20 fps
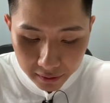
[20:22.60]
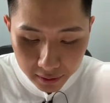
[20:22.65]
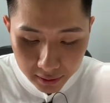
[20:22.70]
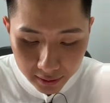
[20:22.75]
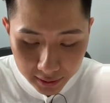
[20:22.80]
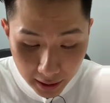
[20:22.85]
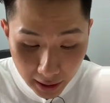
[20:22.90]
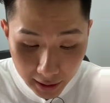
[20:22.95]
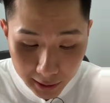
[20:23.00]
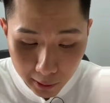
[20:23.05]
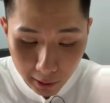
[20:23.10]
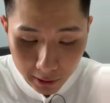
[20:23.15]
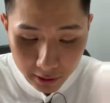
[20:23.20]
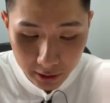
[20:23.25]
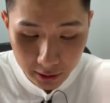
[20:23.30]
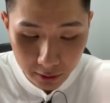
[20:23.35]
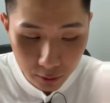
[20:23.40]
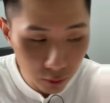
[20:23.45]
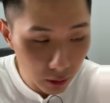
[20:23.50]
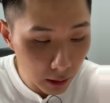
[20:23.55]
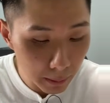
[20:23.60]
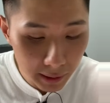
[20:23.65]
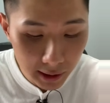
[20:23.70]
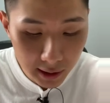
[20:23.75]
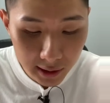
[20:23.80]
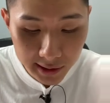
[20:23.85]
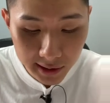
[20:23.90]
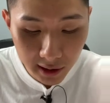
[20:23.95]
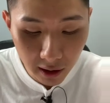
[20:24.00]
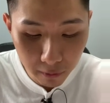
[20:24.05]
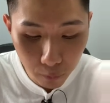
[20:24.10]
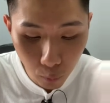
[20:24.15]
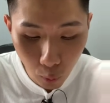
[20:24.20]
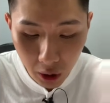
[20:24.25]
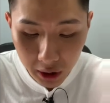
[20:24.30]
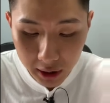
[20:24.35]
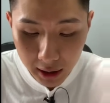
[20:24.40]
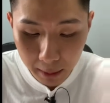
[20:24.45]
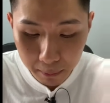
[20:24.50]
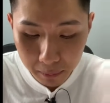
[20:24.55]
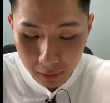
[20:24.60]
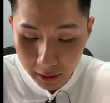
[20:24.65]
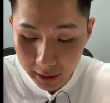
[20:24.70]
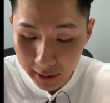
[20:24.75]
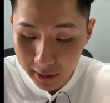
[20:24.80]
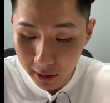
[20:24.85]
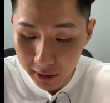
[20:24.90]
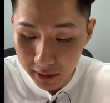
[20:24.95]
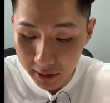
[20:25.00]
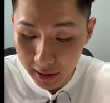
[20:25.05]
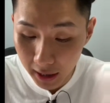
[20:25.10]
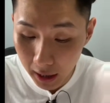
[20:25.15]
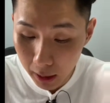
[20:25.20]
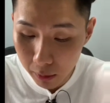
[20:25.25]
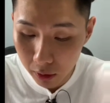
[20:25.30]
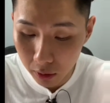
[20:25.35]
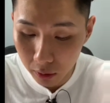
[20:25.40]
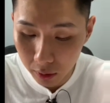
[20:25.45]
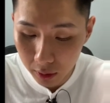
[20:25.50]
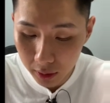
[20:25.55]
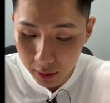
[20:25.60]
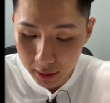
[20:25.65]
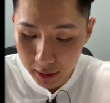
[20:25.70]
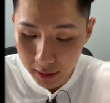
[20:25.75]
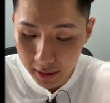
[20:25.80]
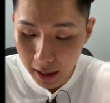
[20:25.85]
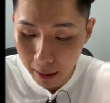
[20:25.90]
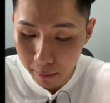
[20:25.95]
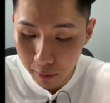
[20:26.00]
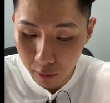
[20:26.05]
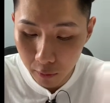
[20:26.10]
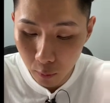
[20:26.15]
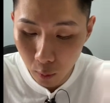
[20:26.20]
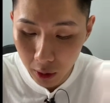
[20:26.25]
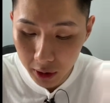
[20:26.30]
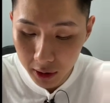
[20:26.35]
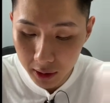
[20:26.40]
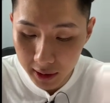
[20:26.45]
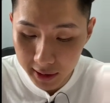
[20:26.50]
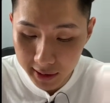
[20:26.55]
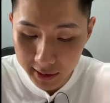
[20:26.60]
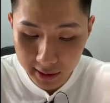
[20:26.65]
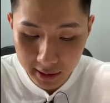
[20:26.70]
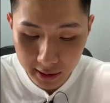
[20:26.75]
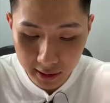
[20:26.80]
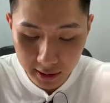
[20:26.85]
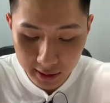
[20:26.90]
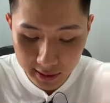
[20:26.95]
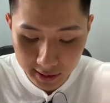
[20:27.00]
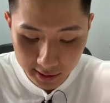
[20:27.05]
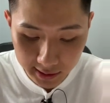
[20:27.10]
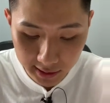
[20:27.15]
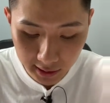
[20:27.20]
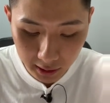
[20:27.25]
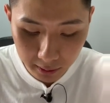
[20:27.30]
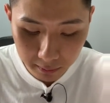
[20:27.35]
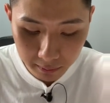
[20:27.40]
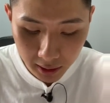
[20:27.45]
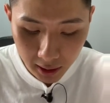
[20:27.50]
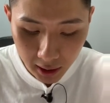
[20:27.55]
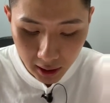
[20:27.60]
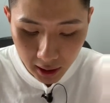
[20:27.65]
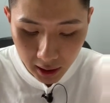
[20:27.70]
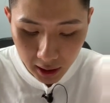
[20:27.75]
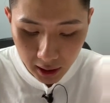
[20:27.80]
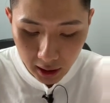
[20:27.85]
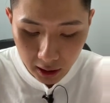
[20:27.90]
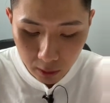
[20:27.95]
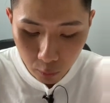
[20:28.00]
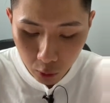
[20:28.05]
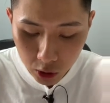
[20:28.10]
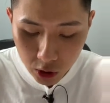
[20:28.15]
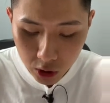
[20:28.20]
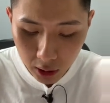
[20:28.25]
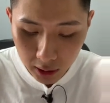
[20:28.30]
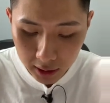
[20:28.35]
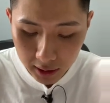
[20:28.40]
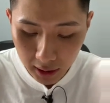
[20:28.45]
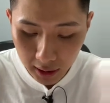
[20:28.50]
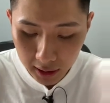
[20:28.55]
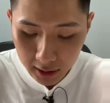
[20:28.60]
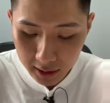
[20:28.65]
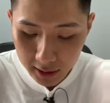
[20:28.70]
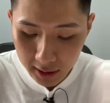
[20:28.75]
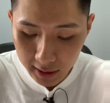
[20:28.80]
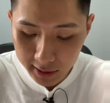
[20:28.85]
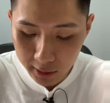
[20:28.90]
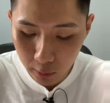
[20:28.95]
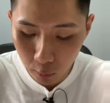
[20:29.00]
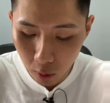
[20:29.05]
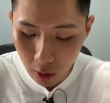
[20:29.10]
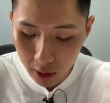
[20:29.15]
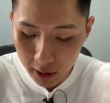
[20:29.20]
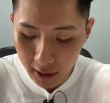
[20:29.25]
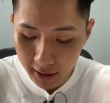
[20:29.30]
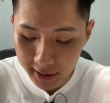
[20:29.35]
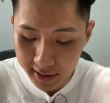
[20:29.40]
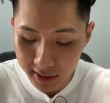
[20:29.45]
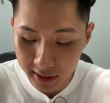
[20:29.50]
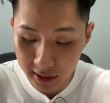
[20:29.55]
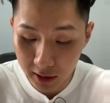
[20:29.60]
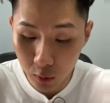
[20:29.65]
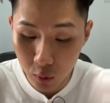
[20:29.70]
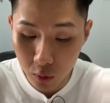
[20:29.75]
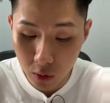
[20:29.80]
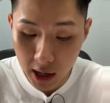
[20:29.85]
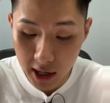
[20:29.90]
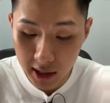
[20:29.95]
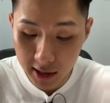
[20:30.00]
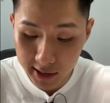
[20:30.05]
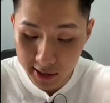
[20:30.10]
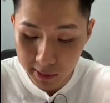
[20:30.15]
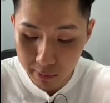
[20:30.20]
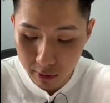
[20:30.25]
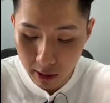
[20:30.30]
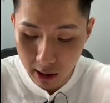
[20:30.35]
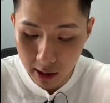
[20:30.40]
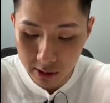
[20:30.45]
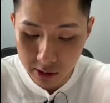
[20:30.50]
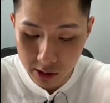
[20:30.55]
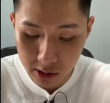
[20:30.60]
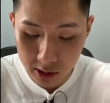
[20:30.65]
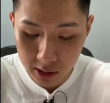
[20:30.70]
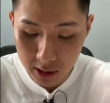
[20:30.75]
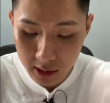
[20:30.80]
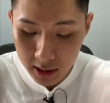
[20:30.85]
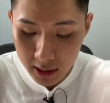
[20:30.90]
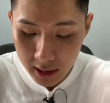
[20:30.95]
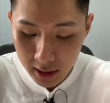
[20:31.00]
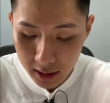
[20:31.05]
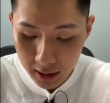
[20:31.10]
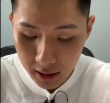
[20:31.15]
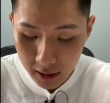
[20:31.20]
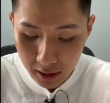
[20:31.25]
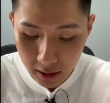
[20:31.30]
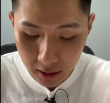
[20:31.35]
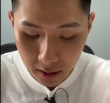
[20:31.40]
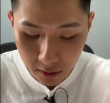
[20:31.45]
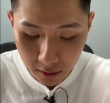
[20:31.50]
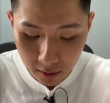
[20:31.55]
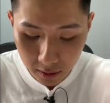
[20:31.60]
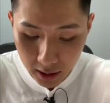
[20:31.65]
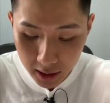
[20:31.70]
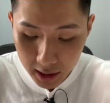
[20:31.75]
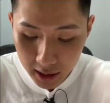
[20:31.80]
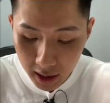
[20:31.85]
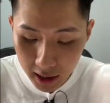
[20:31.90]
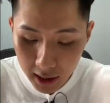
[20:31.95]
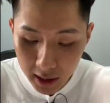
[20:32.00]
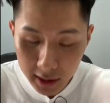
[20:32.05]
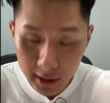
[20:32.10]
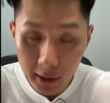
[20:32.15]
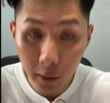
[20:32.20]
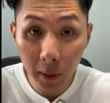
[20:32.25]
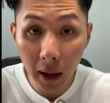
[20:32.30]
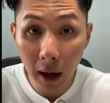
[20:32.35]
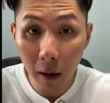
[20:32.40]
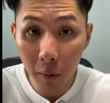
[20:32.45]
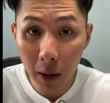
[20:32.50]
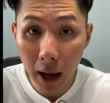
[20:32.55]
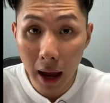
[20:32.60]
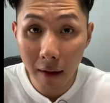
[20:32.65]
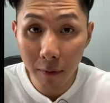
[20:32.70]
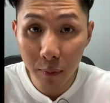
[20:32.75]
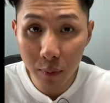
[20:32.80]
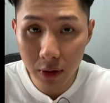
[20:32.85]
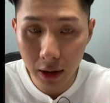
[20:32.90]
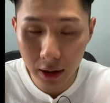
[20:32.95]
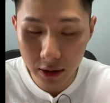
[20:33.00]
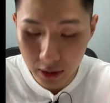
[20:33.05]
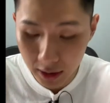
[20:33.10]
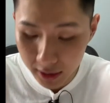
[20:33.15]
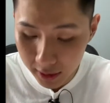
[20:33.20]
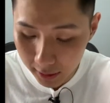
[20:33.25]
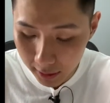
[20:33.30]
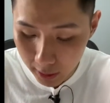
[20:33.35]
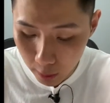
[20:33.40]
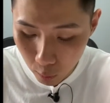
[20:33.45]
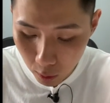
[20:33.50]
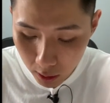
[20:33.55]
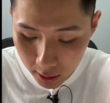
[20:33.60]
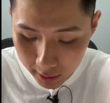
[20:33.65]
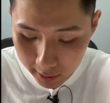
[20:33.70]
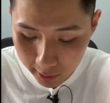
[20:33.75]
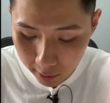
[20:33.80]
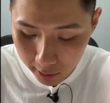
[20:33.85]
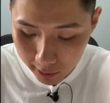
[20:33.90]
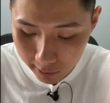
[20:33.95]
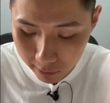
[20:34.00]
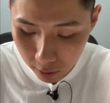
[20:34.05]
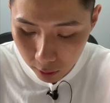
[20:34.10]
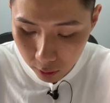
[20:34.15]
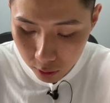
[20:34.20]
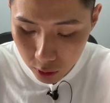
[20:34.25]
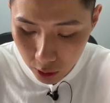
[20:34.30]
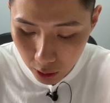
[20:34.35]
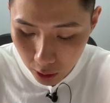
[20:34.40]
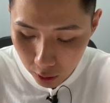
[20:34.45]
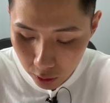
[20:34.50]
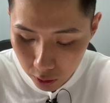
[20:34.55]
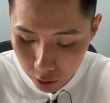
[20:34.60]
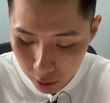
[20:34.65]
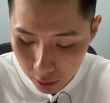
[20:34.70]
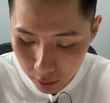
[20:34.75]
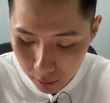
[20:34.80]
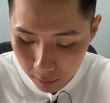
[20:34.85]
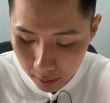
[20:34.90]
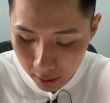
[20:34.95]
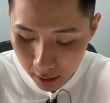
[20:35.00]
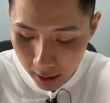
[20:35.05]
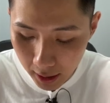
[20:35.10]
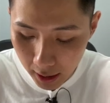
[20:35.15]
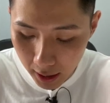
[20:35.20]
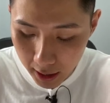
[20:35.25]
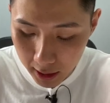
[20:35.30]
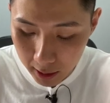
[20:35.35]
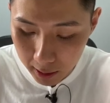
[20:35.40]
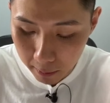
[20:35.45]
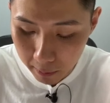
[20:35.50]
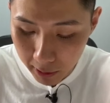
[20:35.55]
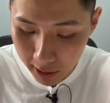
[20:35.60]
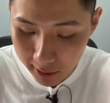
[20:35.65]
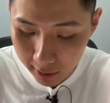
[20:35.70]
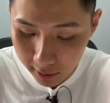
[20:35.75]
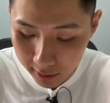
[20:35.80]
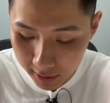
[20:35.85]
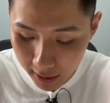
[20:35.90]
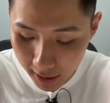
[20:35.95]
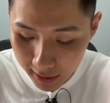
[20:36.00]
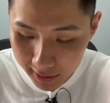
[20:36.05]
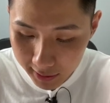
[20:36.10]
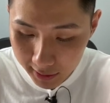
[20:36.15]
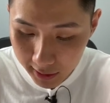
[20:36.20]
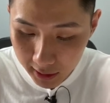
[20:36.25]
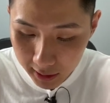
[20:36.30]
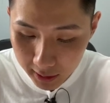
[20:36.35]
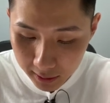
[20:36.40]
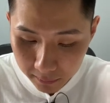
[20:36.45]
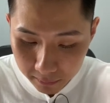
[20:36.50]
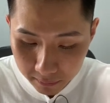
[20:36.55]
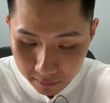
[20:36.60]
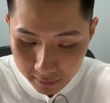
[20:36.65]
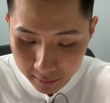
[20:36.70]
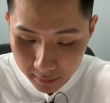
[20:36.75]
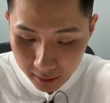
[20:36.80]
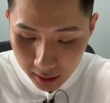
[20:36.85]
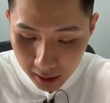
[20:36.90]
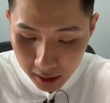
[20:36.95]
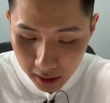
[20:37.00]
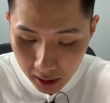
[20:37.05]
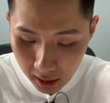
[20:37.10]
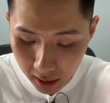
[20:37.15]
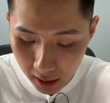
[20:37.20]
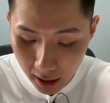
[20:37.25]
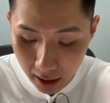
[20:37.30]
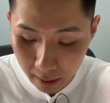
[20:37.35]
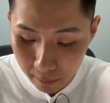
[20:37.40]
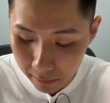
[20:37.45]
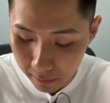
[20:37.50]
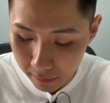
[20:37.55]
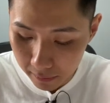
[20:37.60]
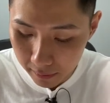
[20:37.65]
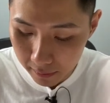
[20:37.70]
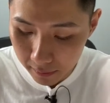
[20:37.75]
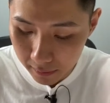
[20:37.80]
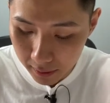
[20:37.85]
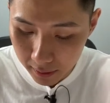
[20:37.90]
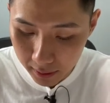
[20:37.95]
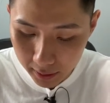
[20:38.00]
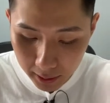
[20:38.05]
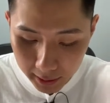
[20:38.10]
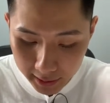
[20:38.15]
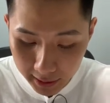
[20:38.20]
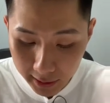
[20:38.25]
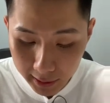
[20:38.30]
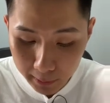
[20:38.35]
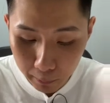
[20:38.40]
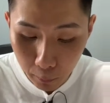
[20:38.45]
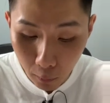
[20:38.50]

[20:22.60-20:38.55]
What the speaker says: Next question. 3 beakers of water are placed on the table. The depth of water is the same. In which container does the water exert the greatest pressure? Alright, so now we have pressure under liquid, so it's rho GH, and it depends on density. And since